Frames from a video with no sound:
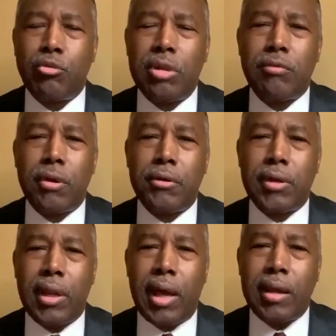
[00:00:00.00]
We've
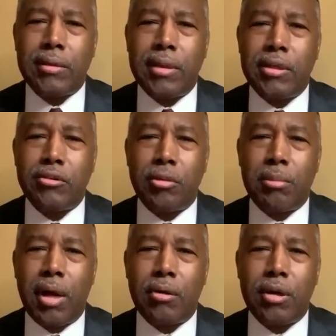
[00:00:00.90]
learned a lot of things
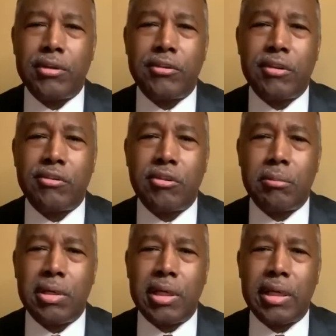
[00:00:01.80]
about COVID since
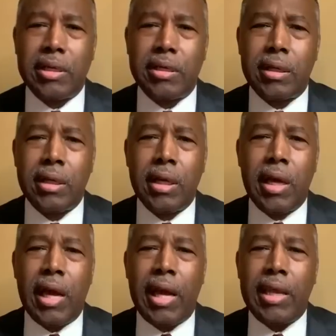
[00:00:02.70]
the beginning,
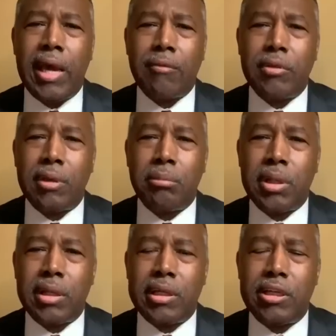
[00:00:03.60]
and have the
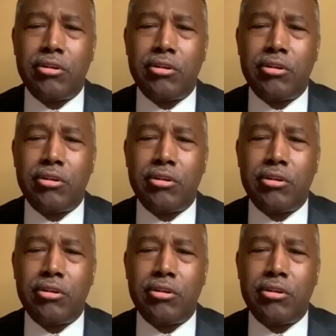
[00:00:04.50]
ability